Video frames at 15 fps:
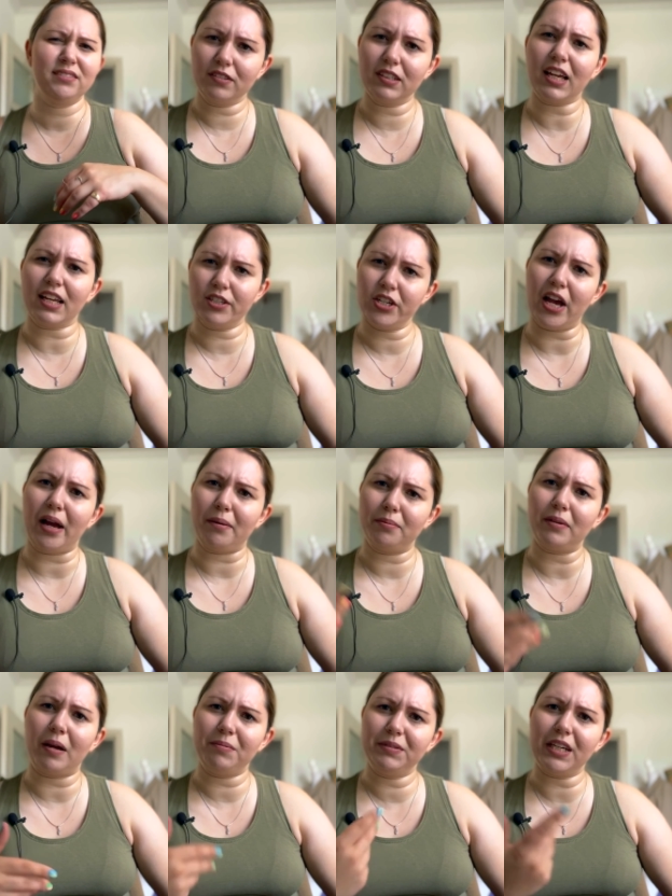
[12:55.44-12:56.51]
catch
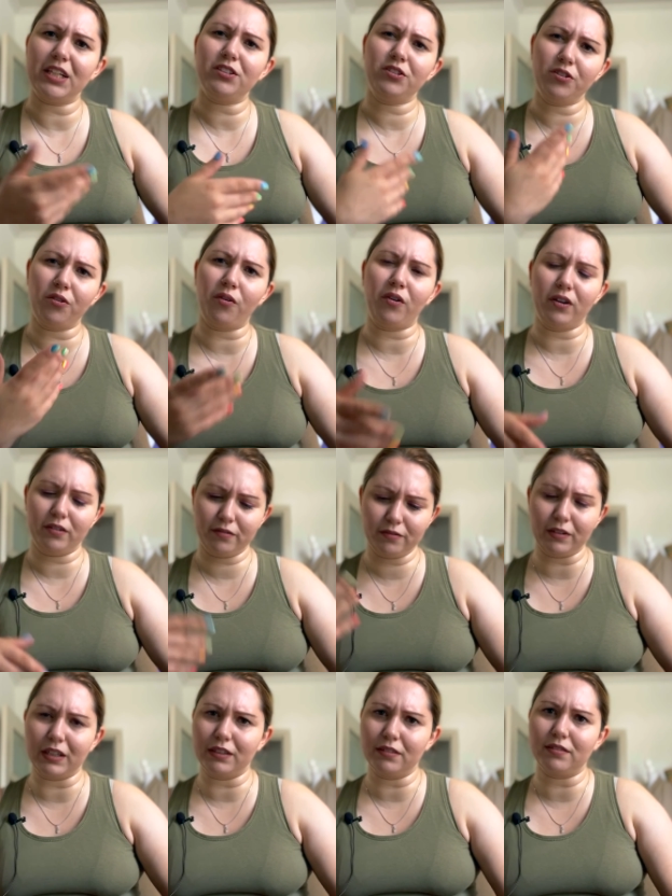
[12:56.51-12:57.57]
up, update your
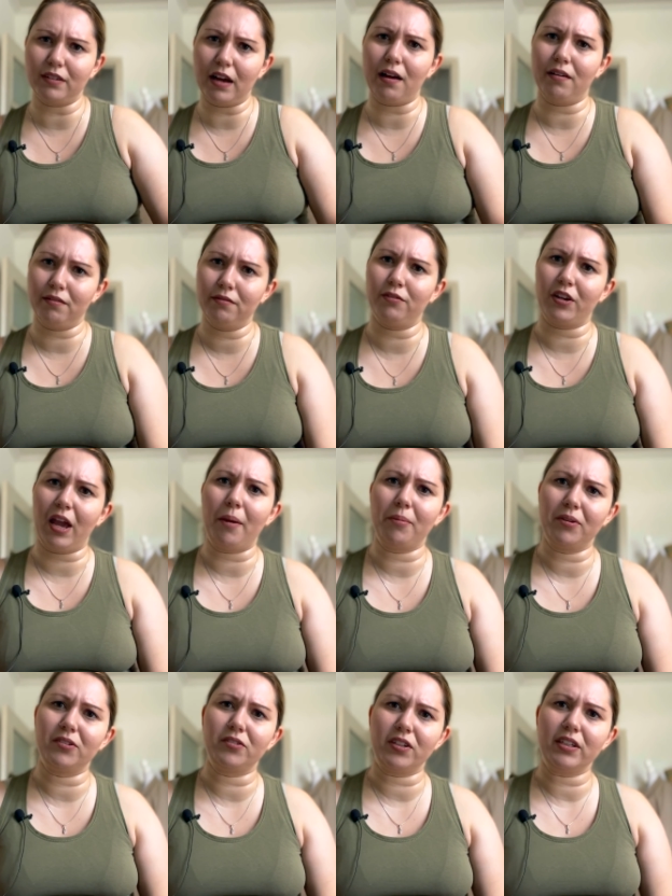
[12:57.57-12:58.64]

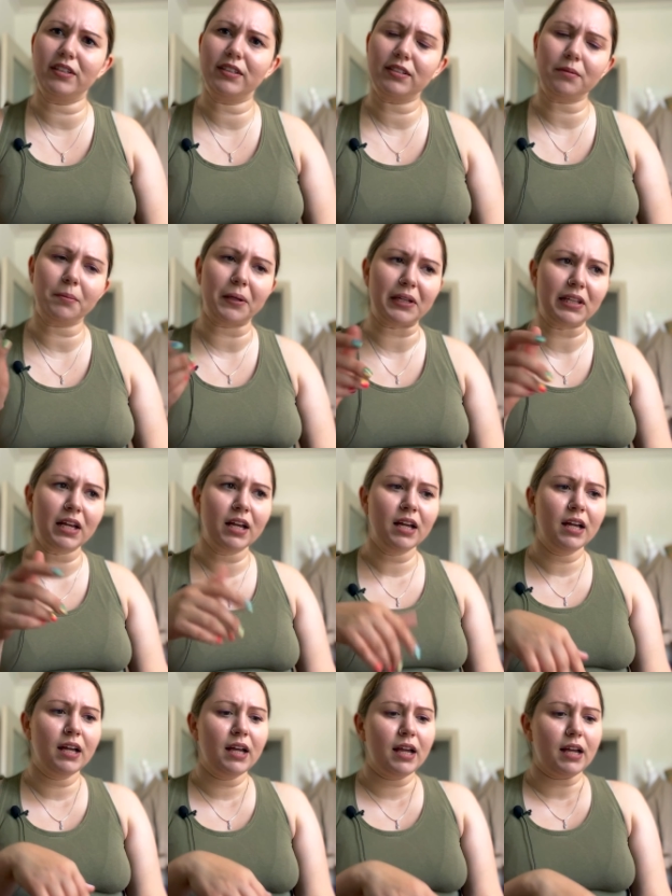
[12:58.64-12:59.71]
vocabulary a little bit.
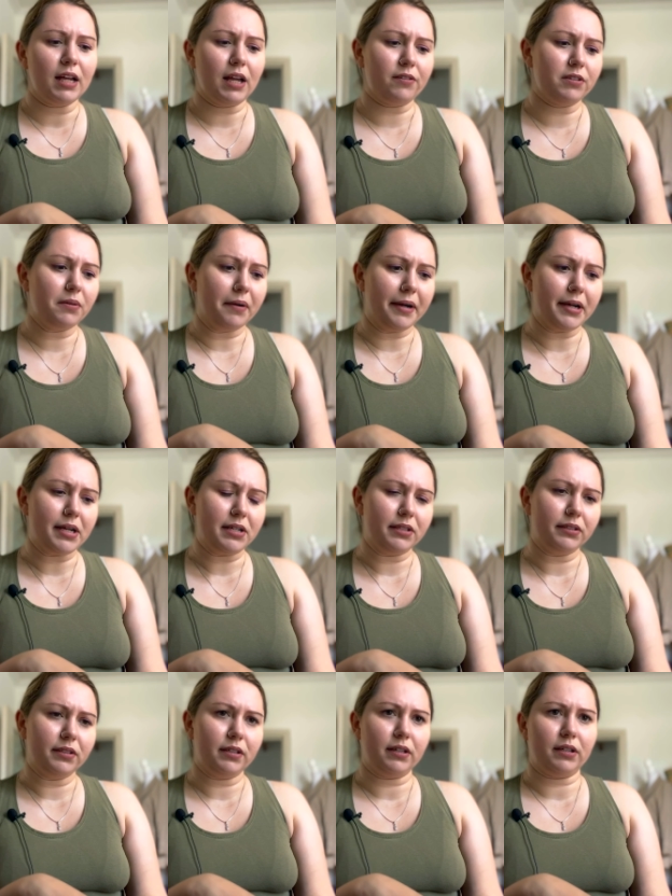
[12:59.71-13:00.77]

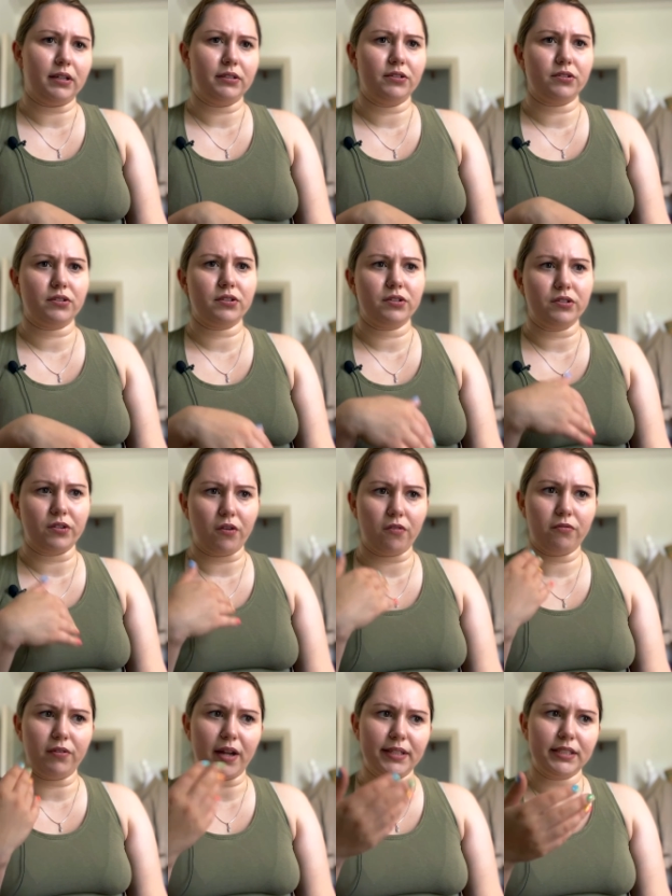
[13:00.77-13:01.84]
Everyone uses, you know,
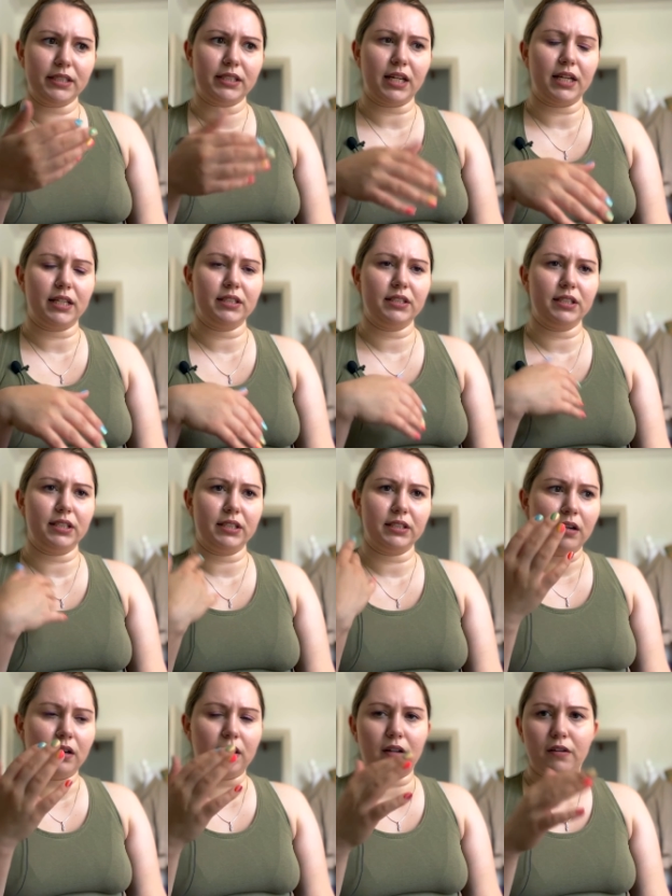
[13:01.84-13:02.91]
flight
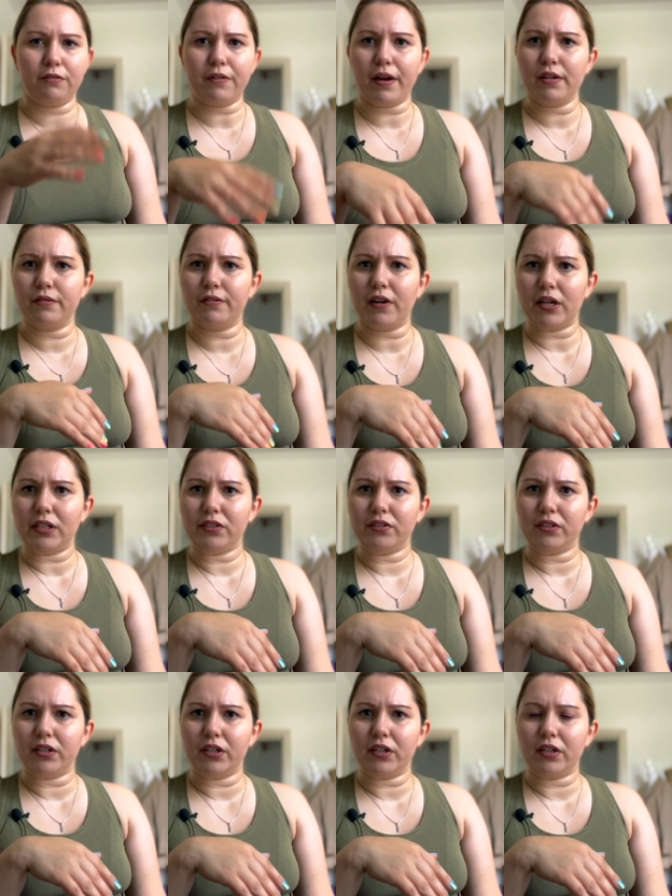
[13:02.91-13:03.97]
attendant,
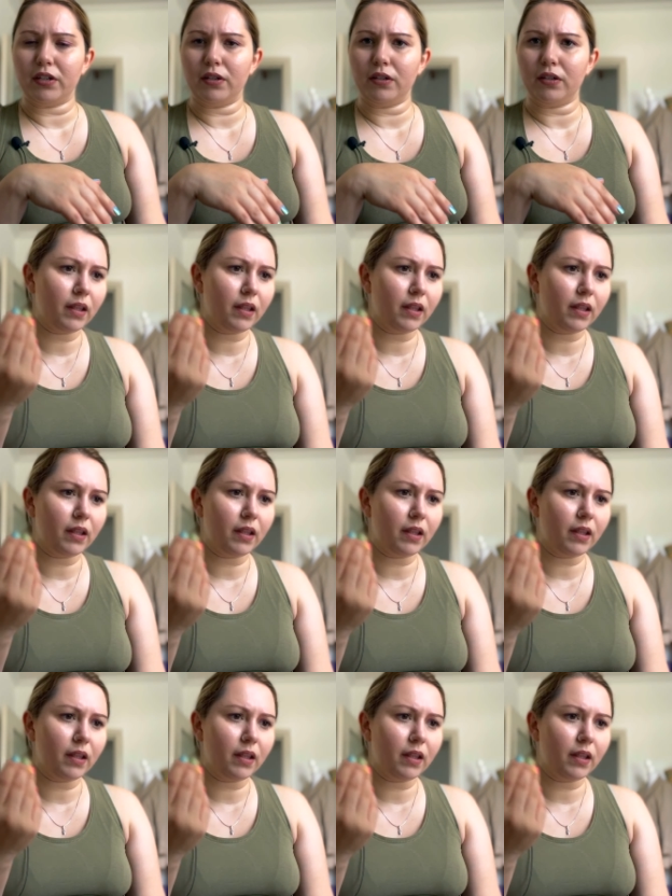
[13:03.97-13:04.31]
firefighter,